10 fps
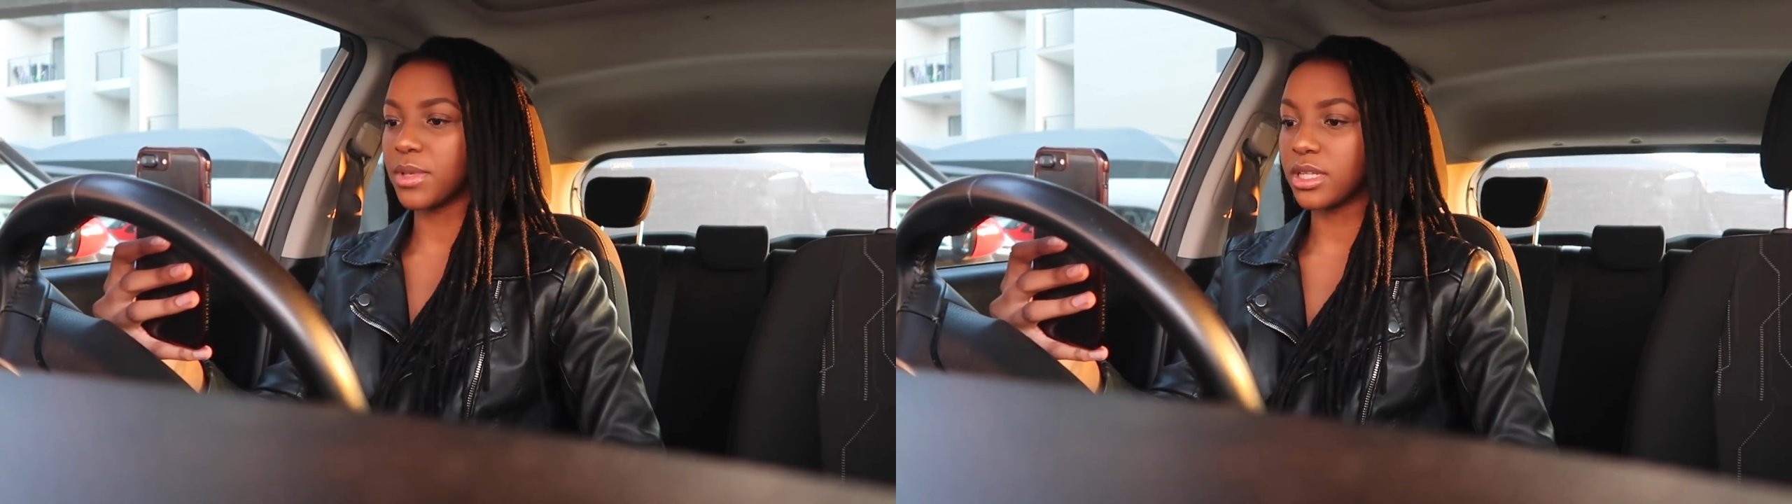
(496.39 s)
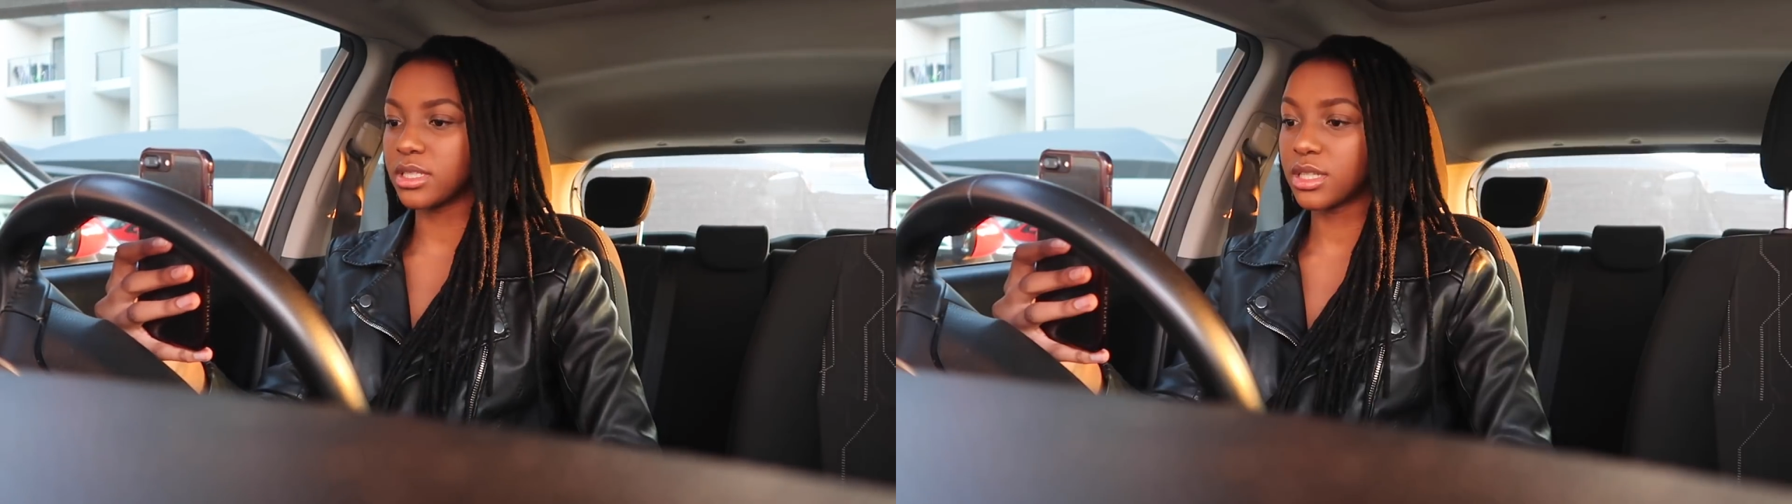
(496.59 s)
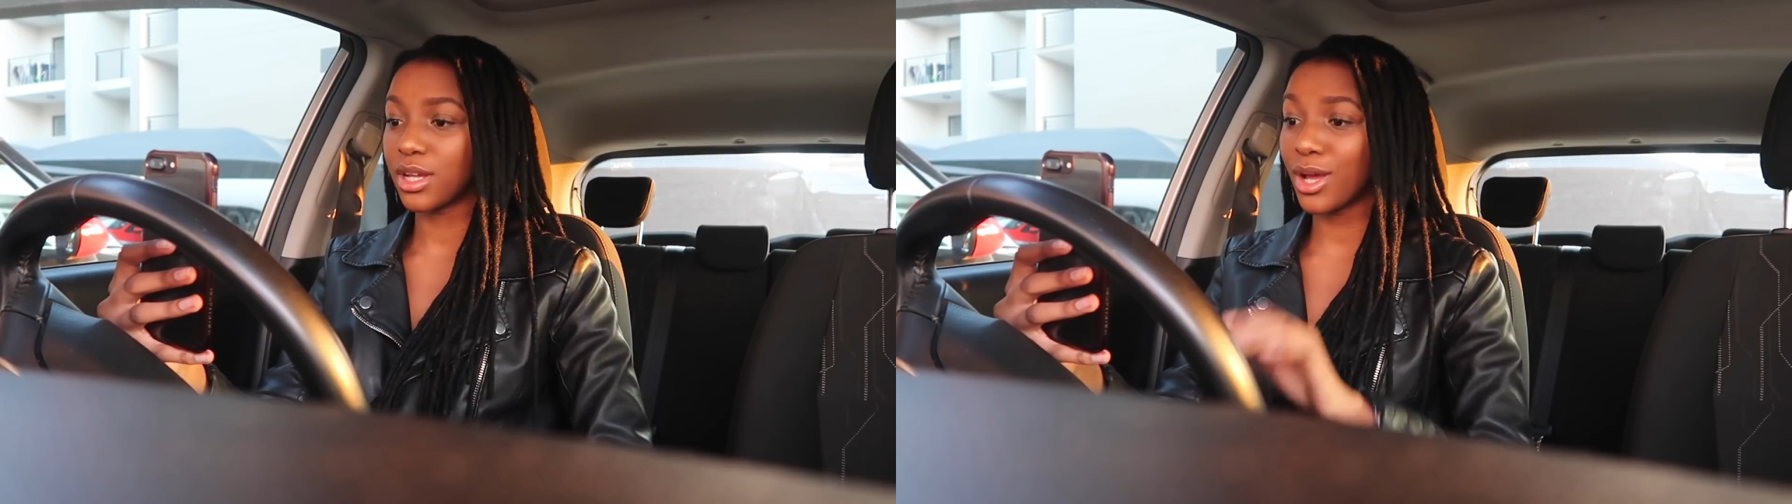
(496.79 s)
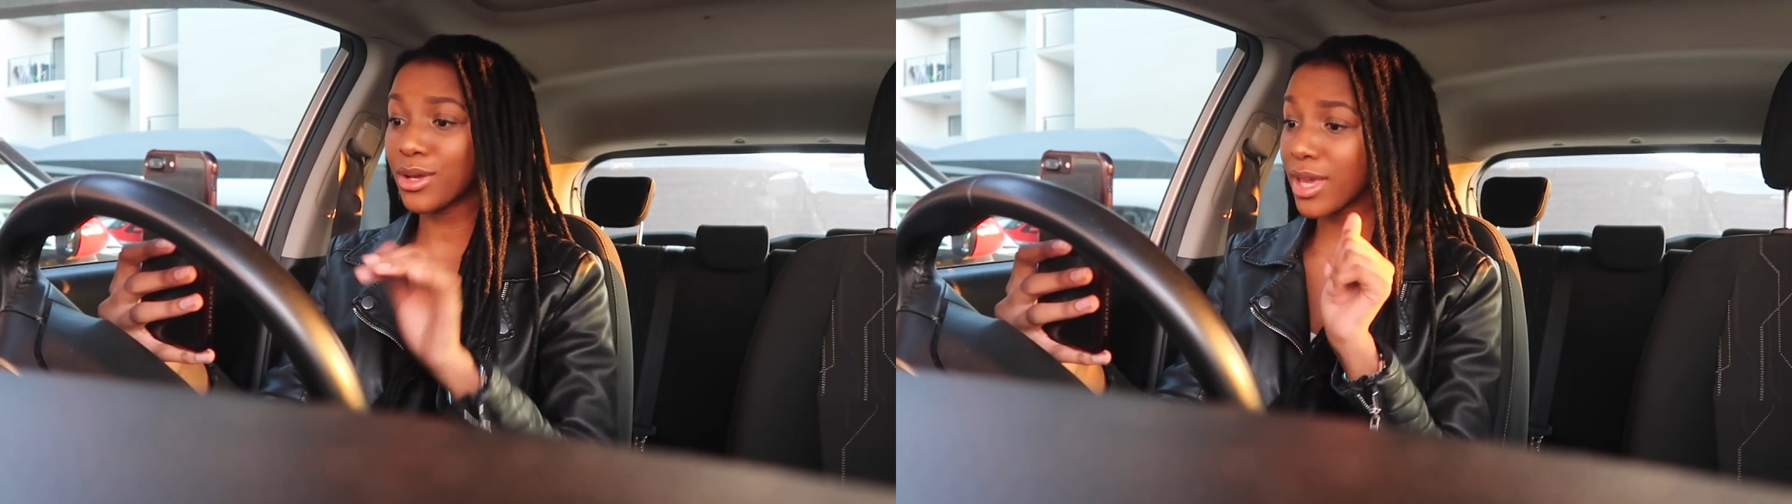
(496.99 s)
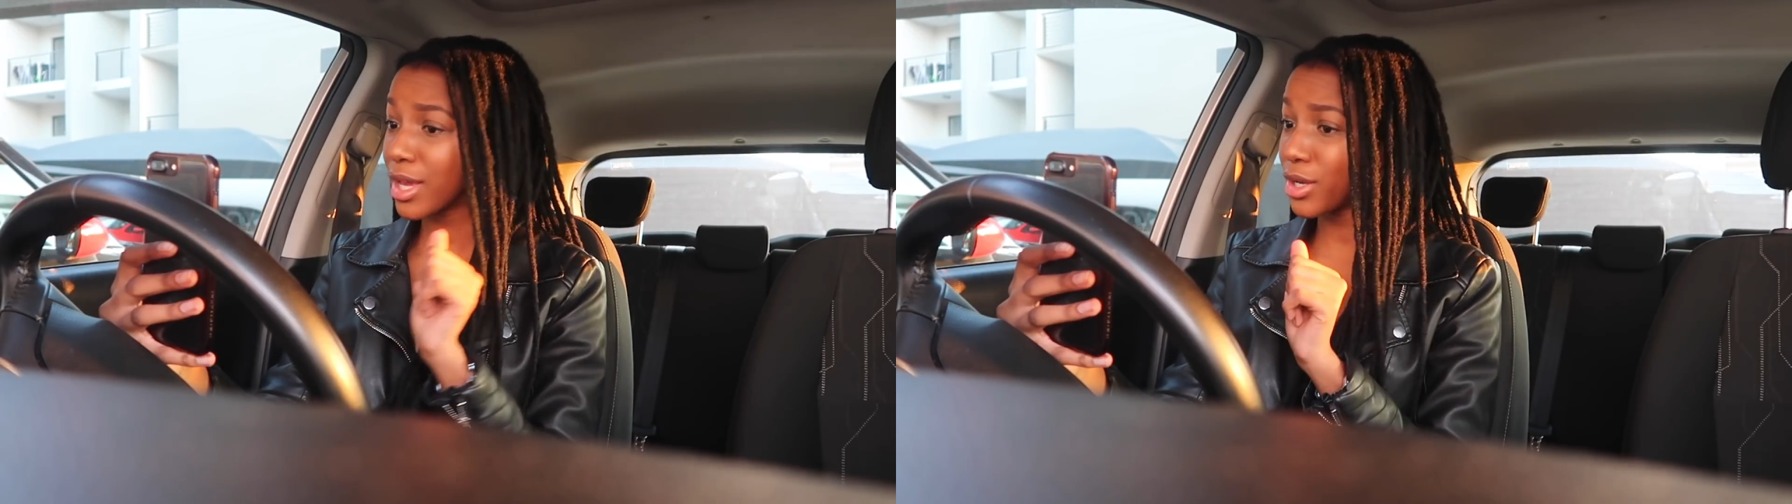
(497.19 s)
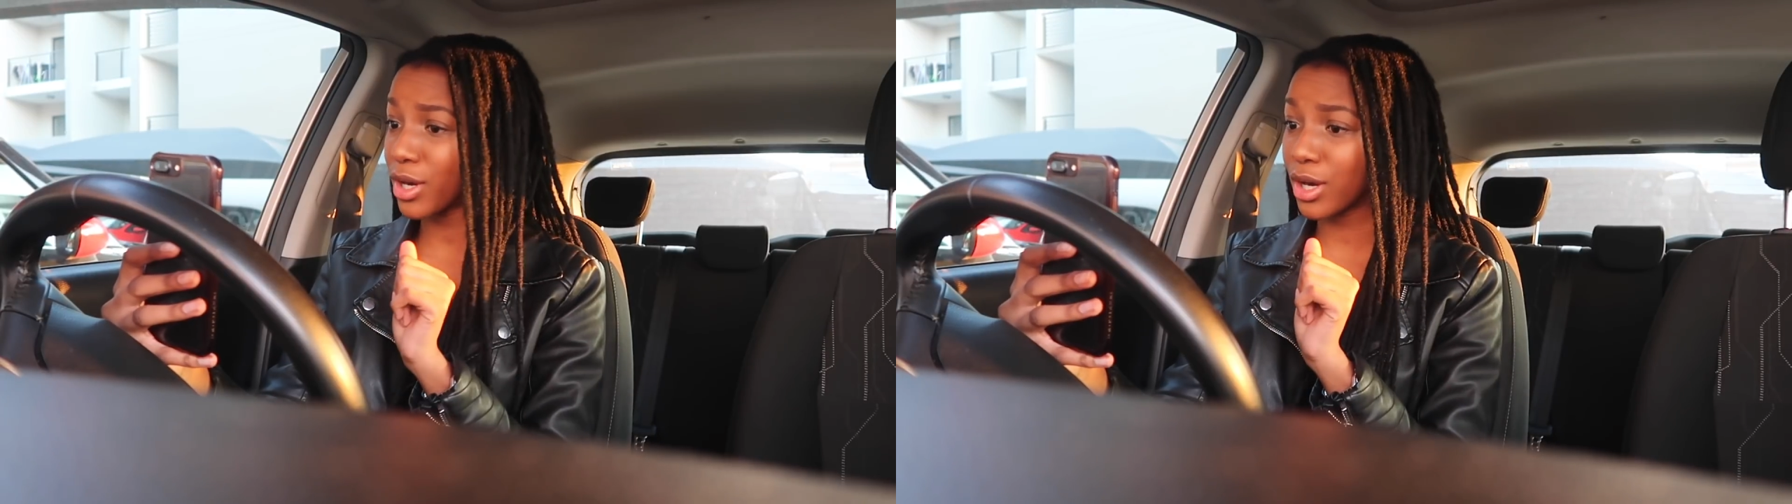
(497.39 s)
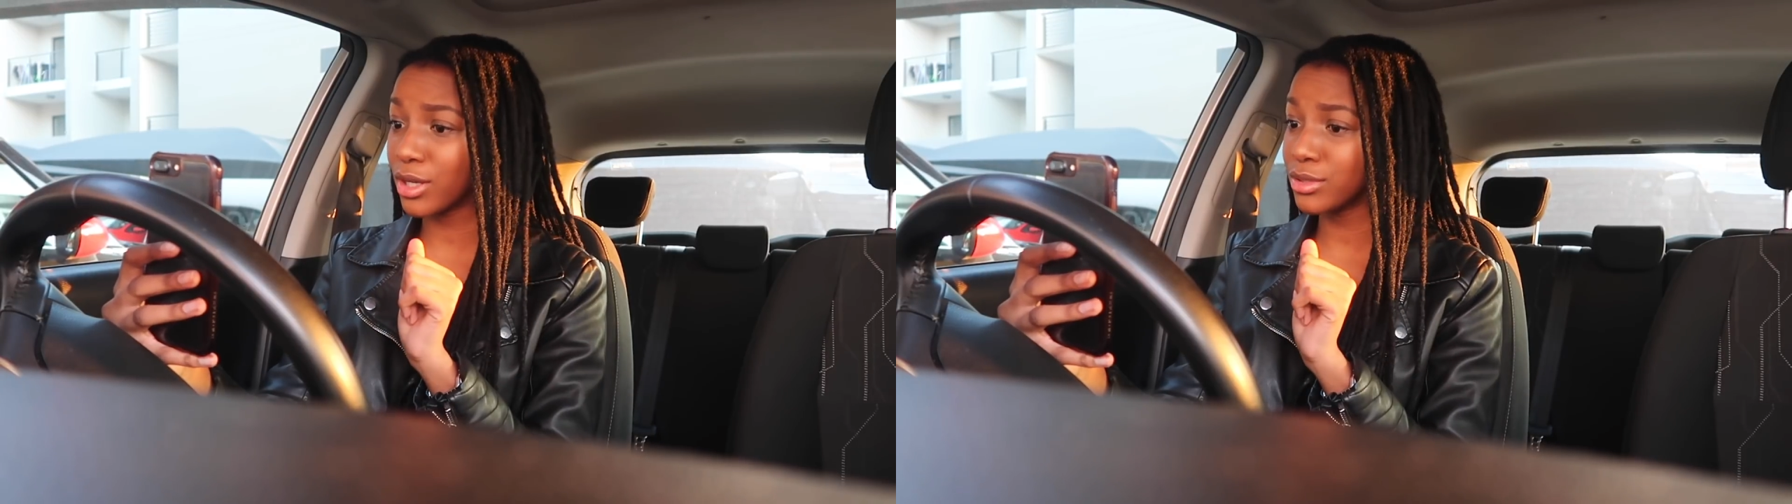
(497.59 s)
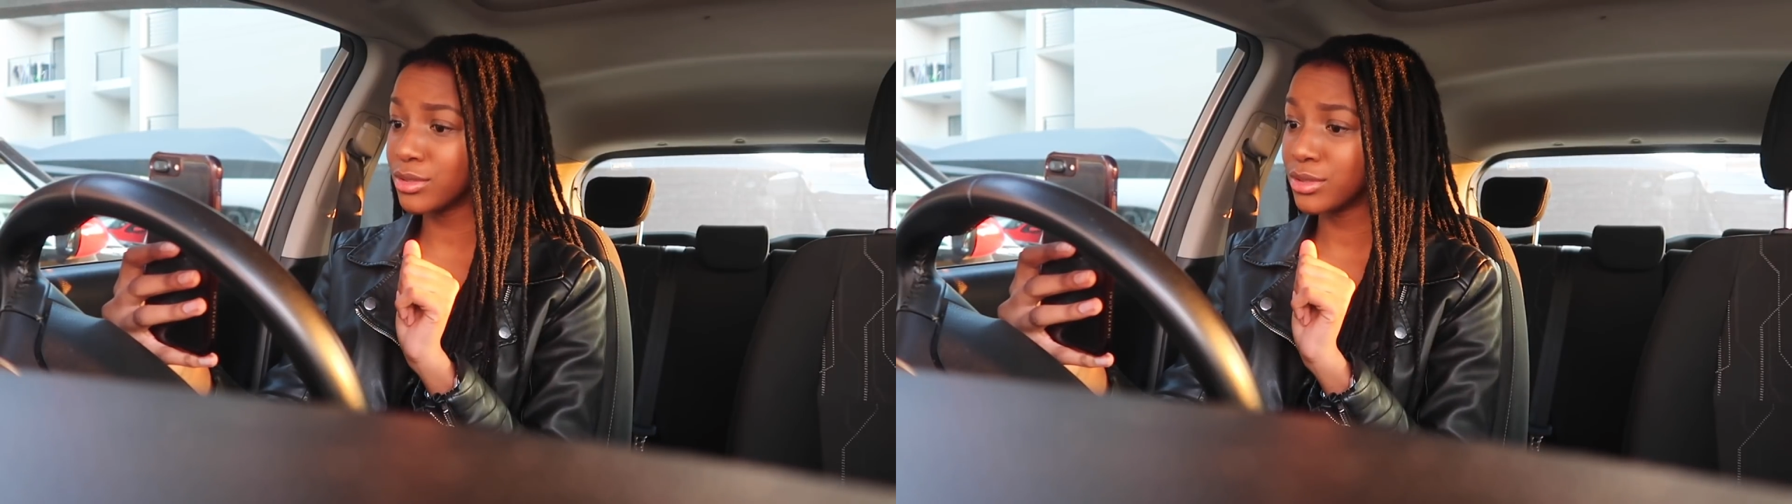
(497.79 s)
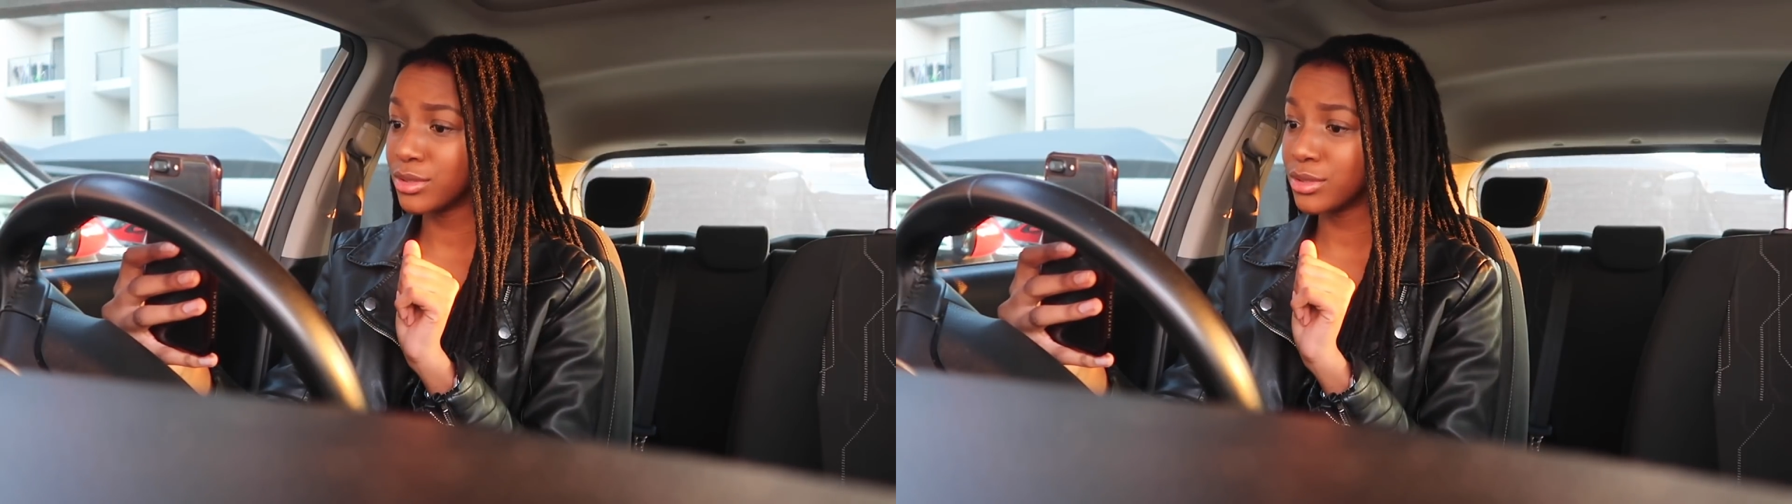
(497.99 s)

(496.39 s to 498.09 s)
it. Okay, girl.